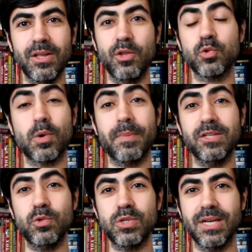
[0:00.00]
Those were my
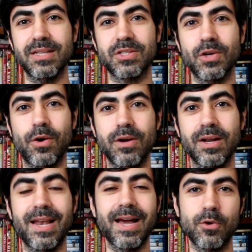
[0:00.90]
2 cents on
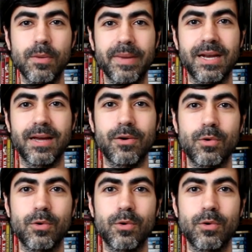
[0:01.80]
La Colmena,